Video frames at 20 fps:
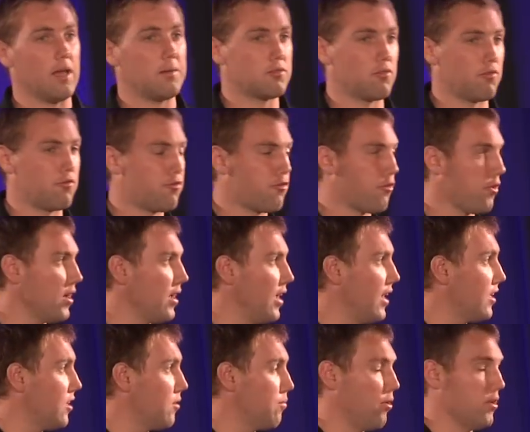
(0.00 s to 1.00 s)
comes with free
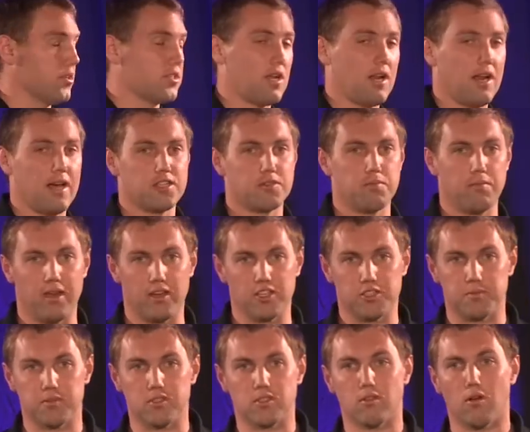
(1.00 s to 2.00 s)
enterprise class
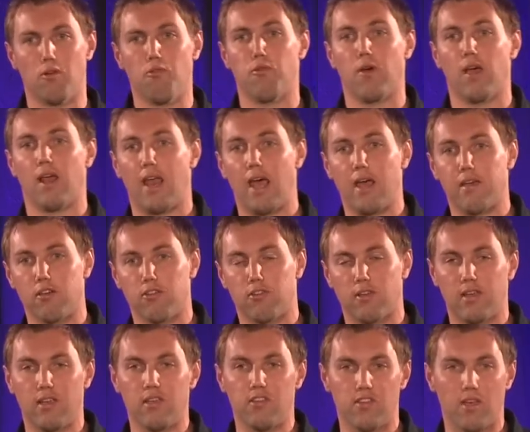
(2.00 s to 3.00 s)
management software, allowing you
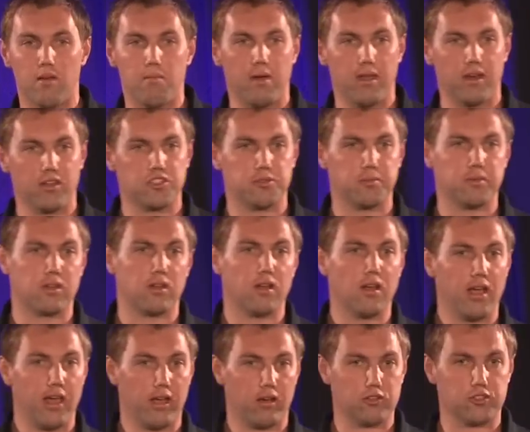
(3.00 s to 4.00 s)
to easier management
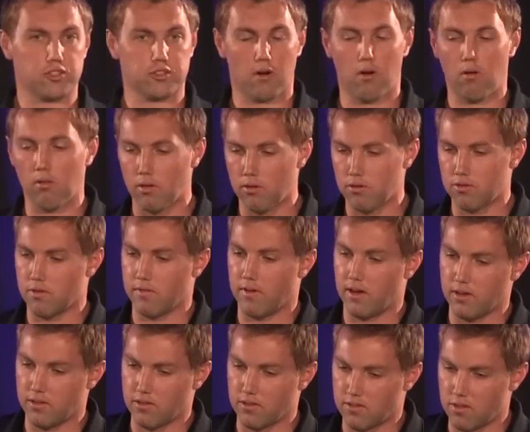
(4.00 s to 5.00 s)
and control those
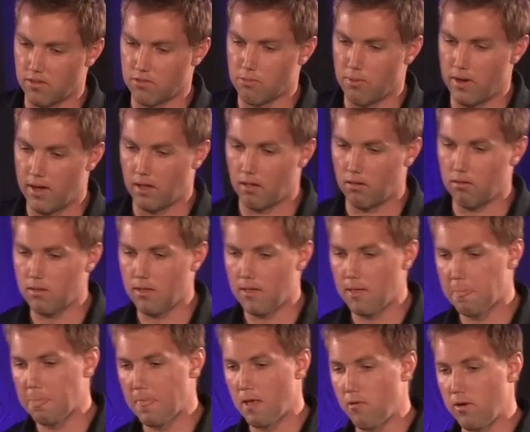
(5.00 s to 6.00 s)
devices as well.
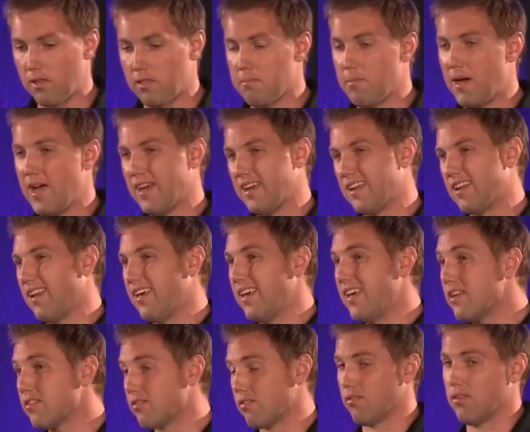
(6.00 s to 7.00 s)
We're the market
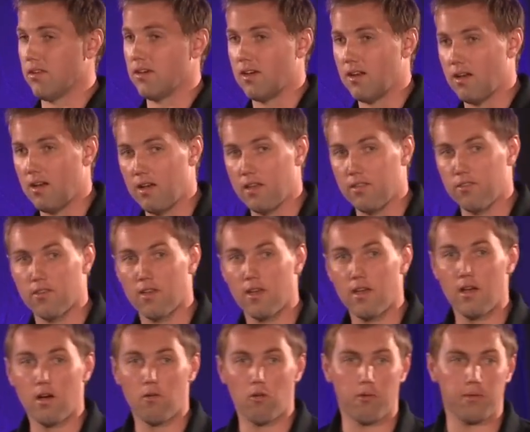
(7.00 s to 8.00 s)
leaders in thin clients,
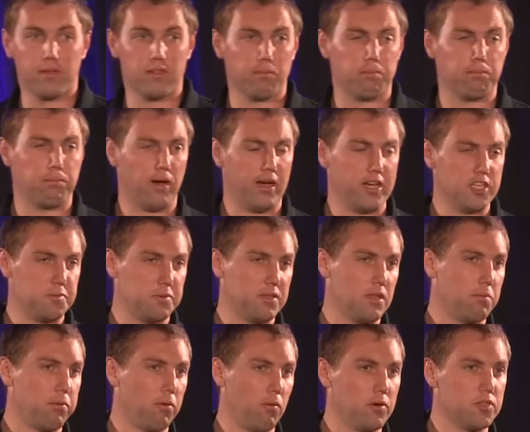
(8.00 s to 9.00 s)
where HP
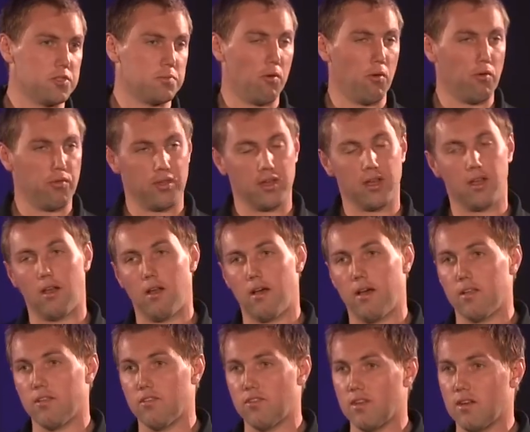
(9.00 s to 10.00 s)
deploys more thin
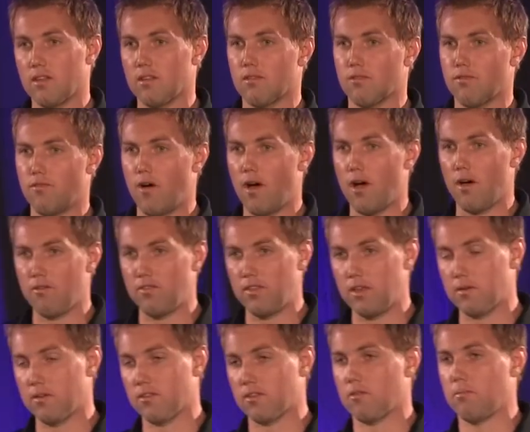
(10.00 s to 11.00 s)
clients than its 5
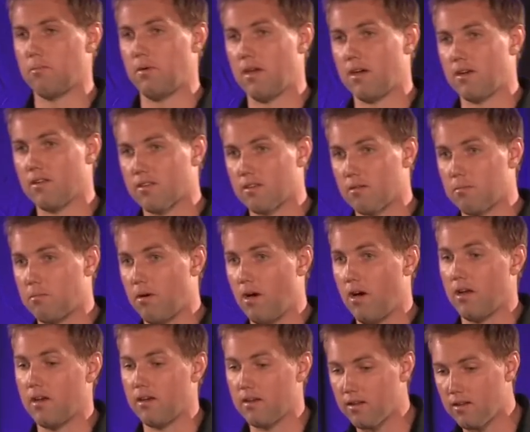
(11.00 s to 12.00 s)
nearest competitors
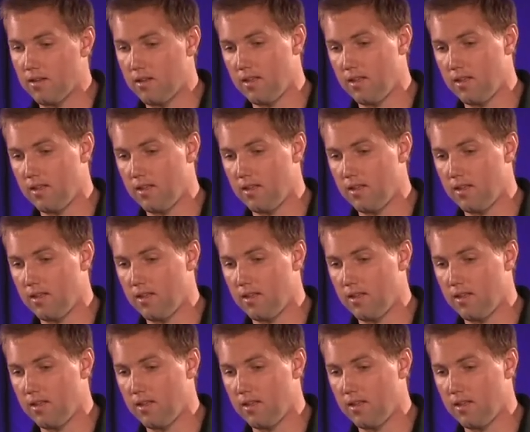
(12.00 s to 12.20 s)
combined.